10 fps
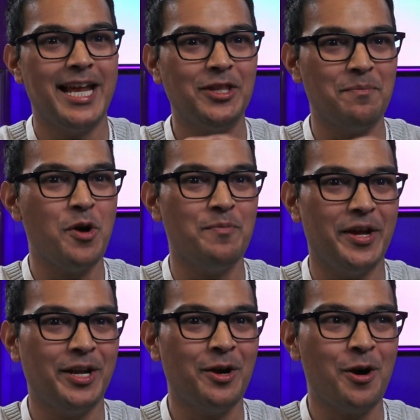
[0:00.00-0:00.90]
in the
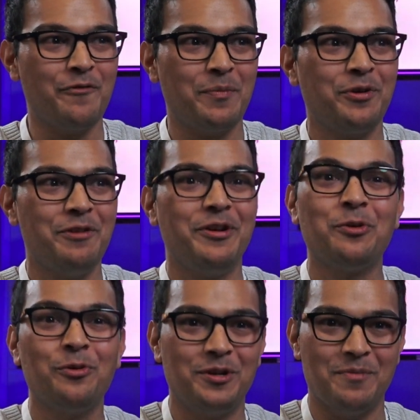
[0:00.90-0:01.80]
moment of a
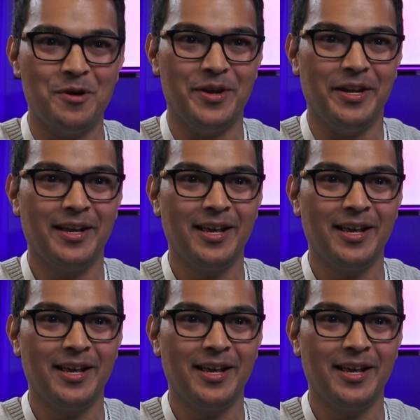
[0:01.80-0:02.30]
pre-recorded moment.